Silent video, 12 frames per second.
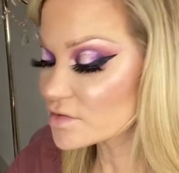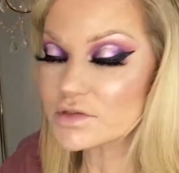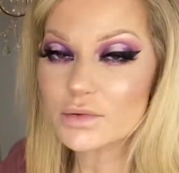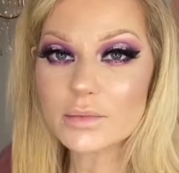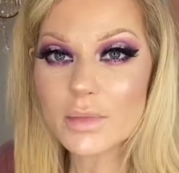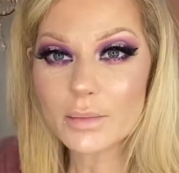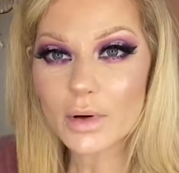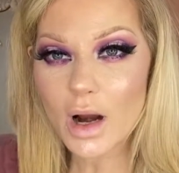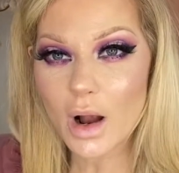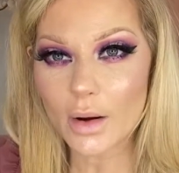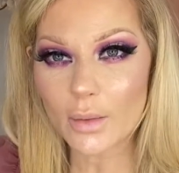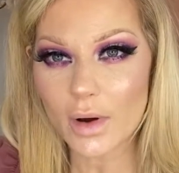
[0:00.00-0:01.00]
So remember how
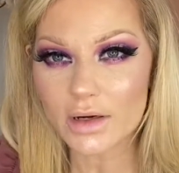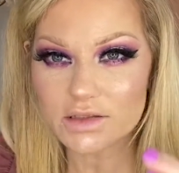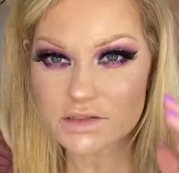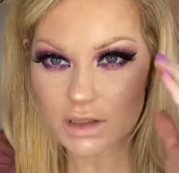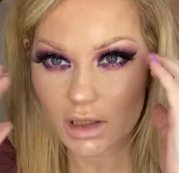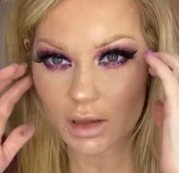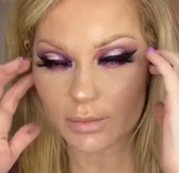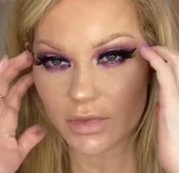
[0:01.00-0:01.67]
I wanted to keep